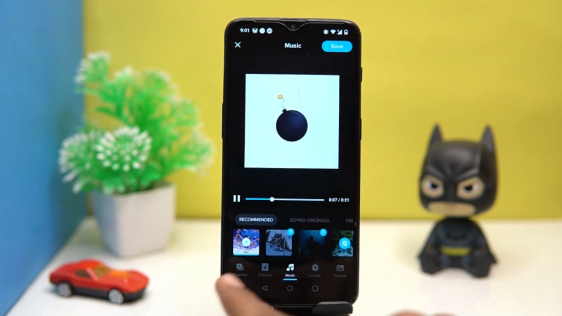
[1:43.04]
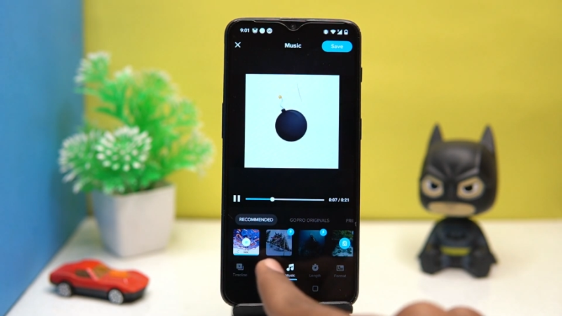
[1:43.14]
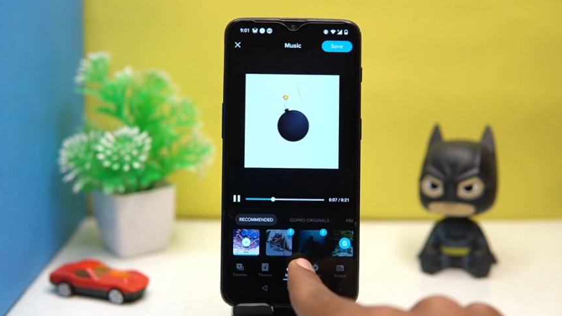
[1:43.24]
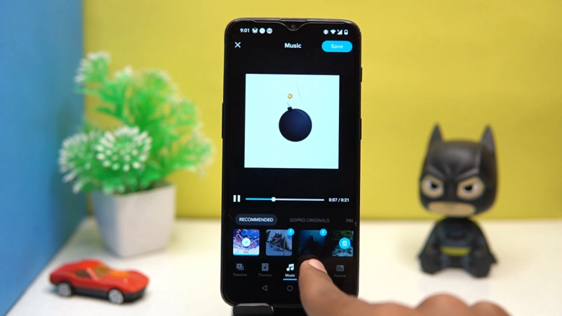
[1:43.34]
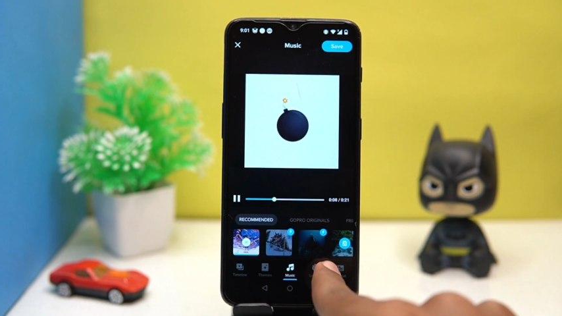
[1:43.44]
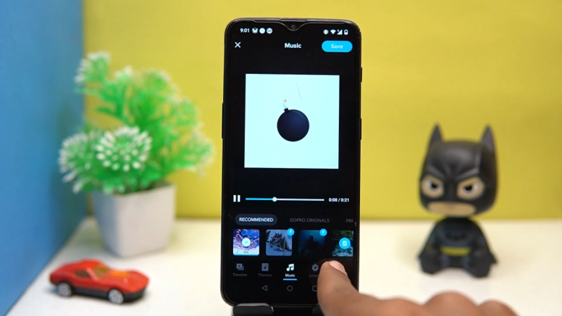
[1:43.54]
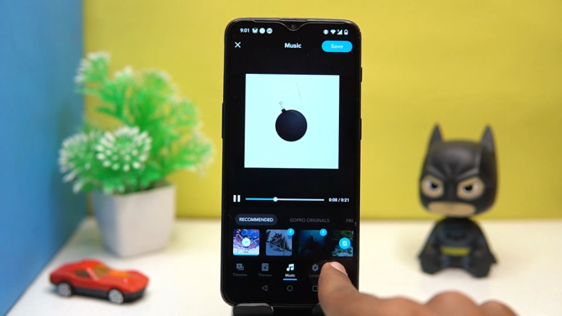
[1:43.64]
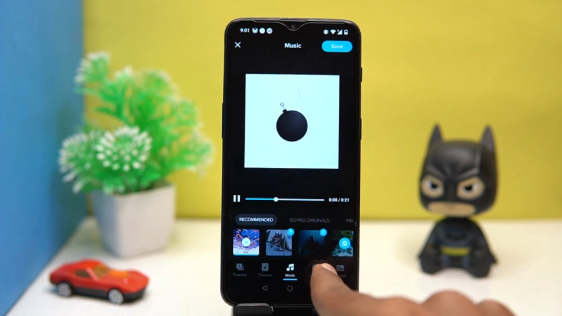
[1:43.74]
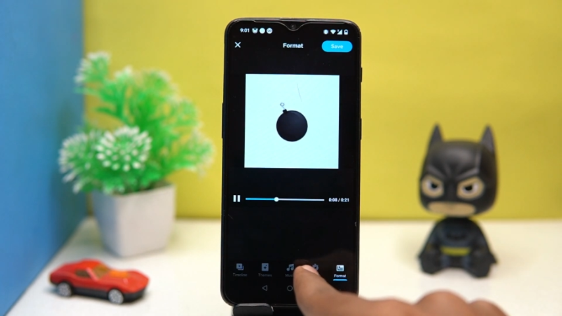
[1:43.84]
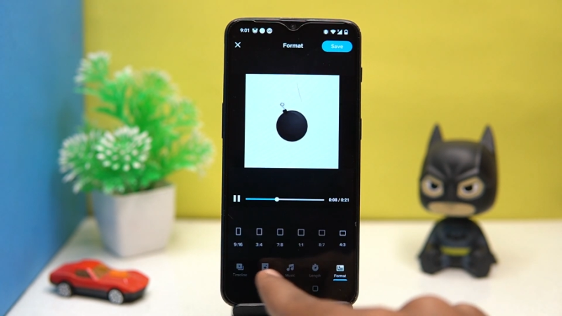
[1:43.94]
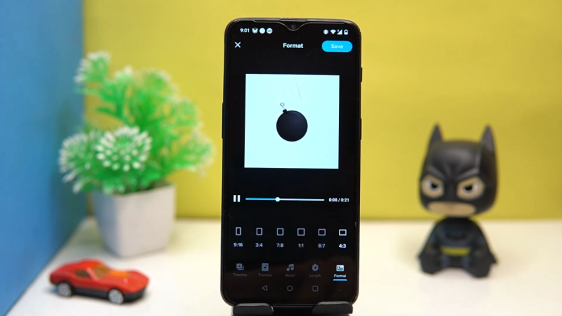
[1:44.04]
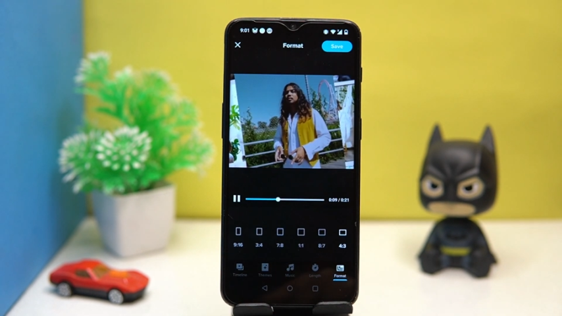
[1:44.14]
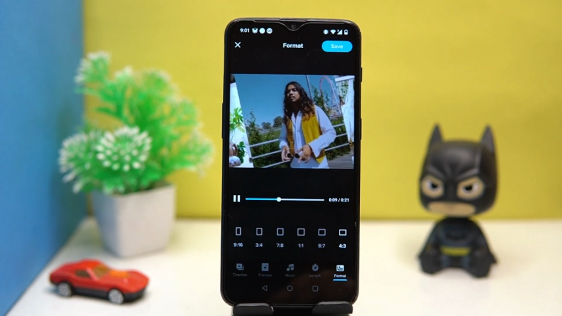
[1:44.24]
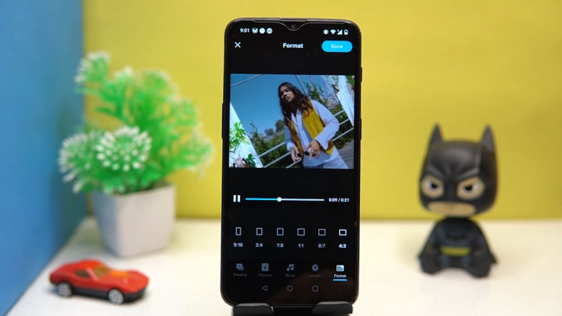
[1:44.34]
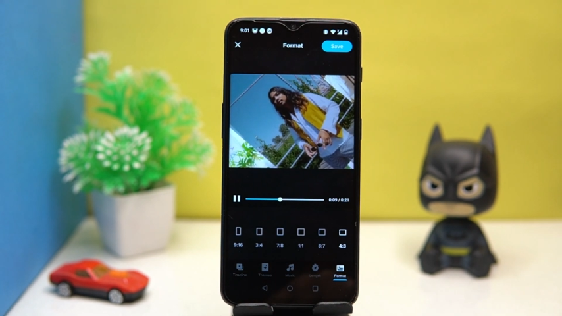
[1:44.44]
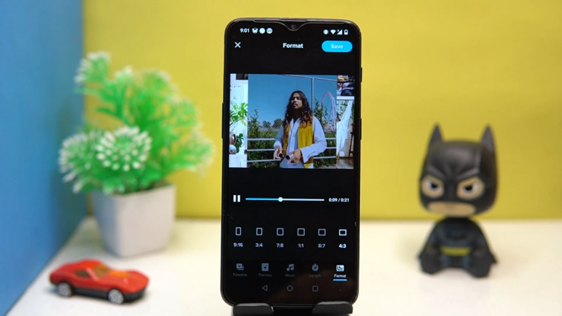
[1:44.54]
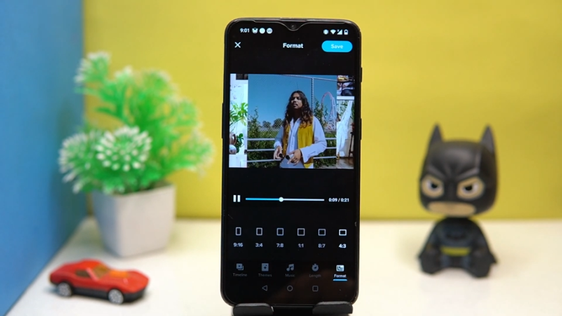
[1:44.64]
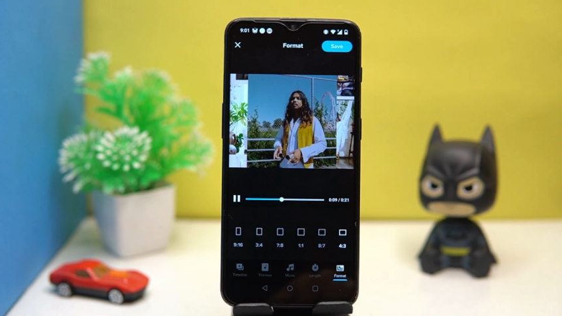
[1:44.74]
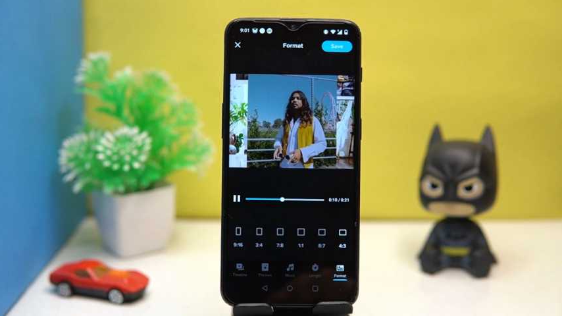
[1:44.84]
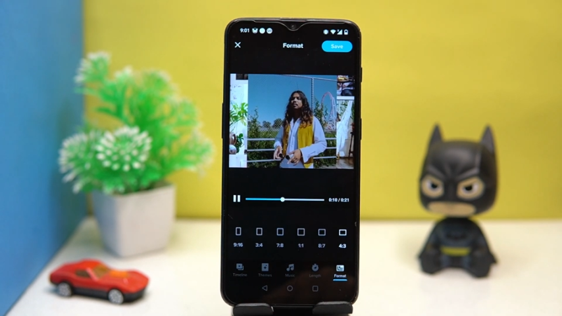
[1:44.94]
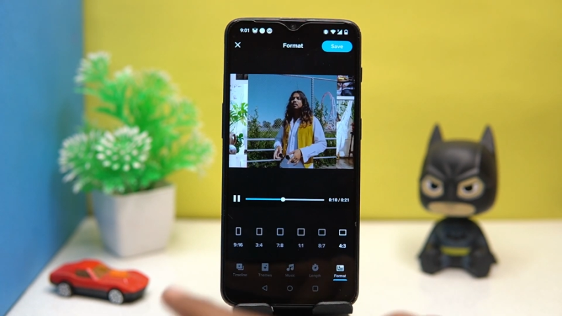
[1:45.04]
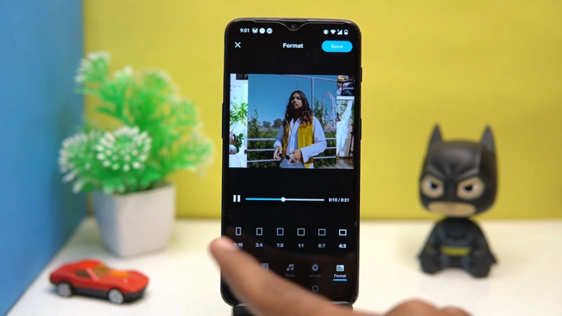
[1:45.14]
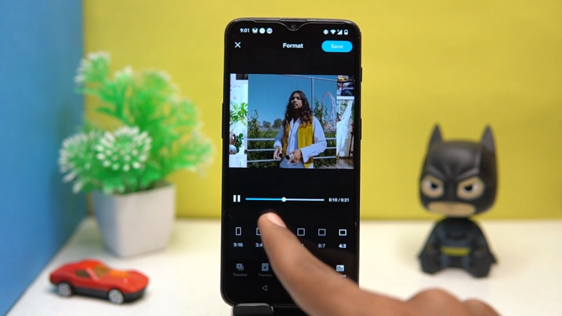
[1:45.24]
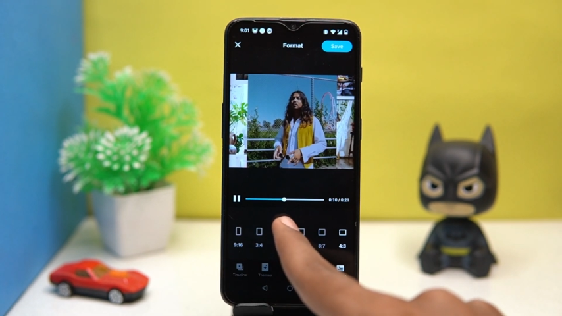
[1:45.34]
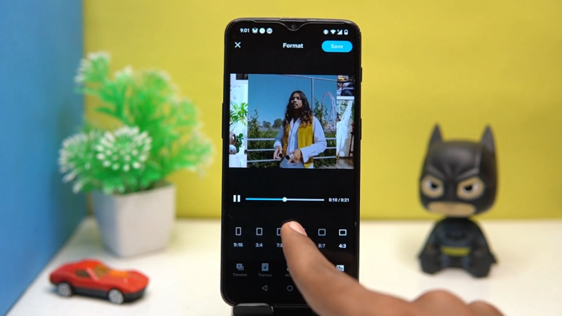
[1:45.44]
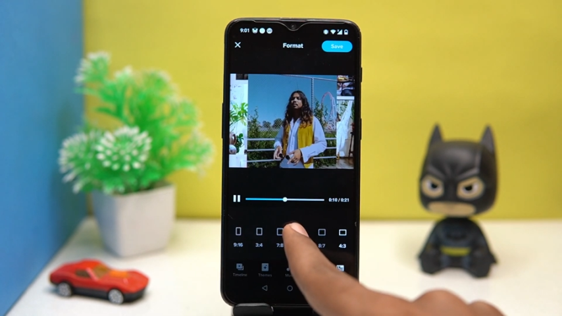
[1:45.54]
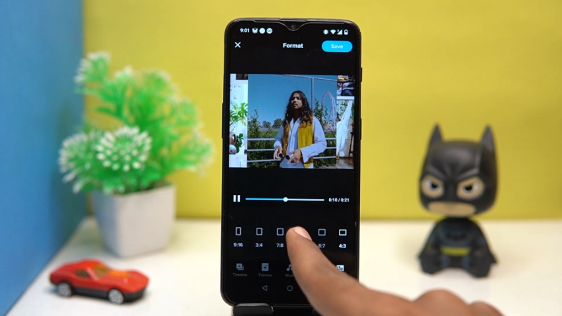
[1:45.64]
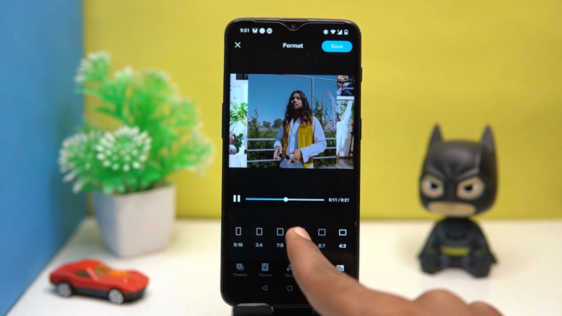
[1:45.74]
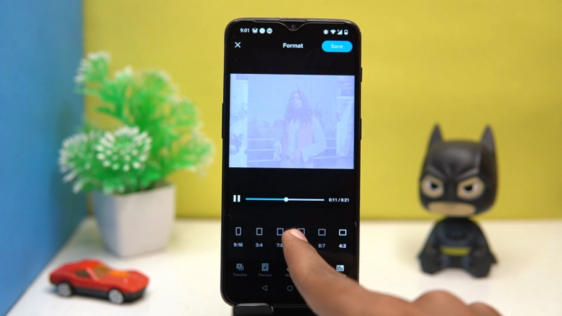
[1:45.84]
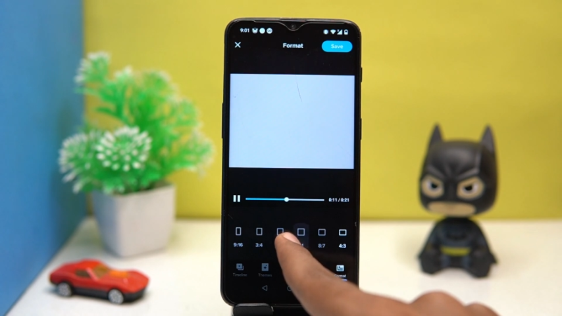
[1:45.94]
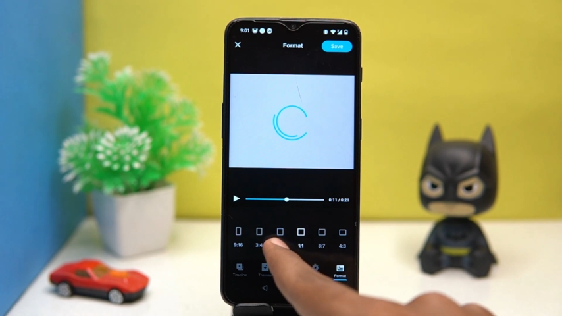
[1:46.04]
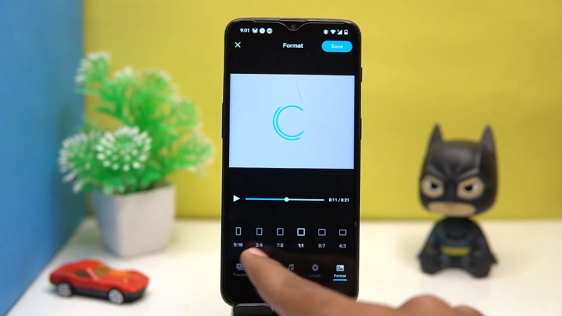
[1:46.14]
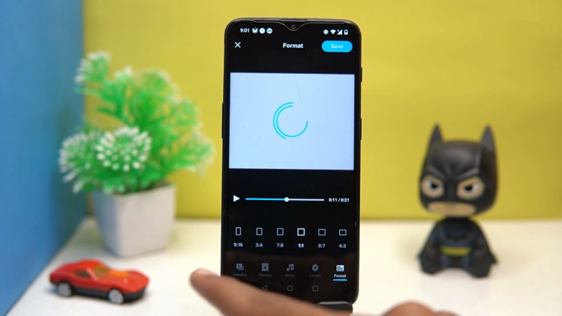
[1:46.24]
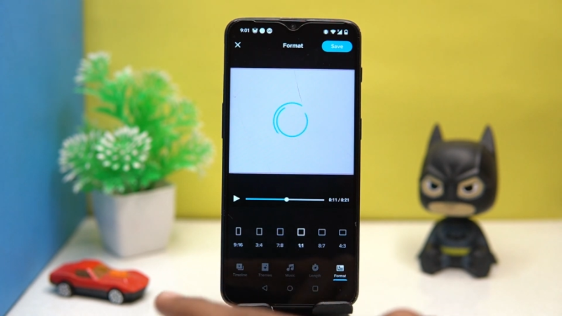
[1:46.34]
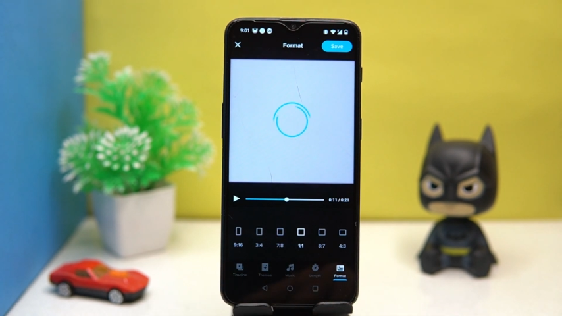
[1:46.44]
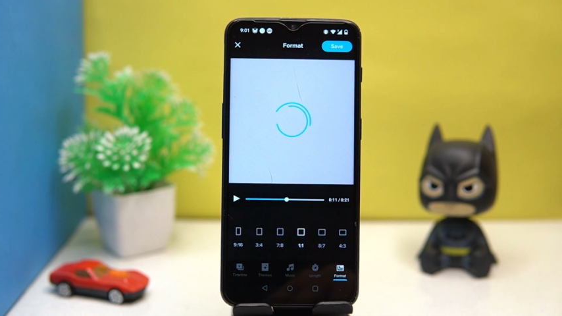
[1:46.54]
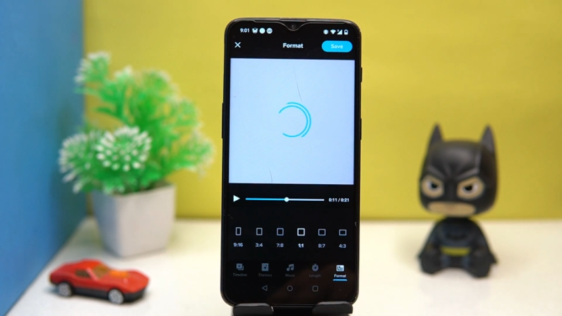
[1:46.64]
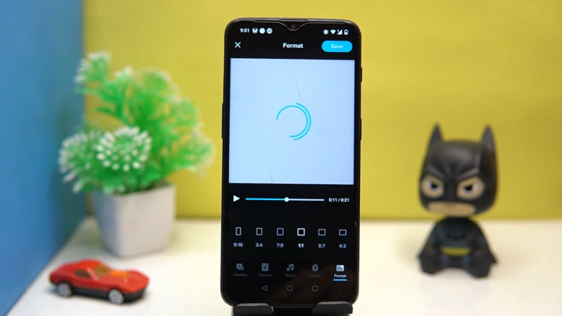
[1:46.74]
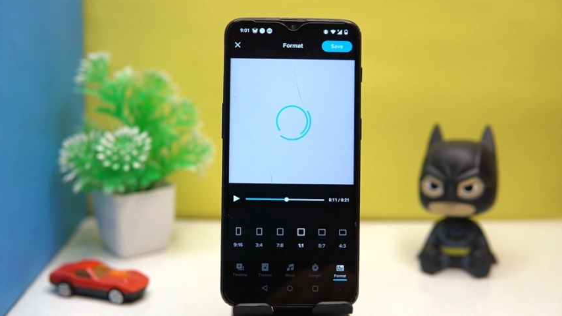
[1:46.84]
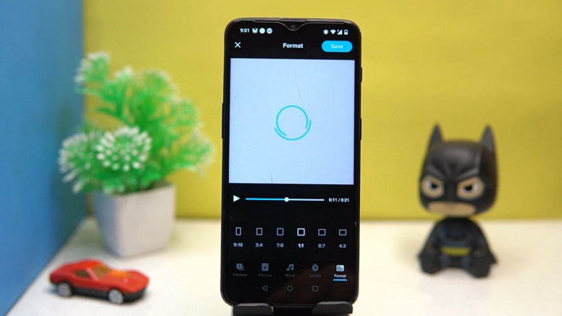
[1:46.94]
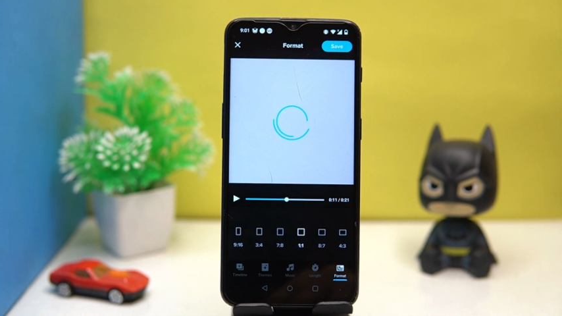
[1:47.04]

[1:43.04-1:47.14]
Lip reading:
(no speaker visible)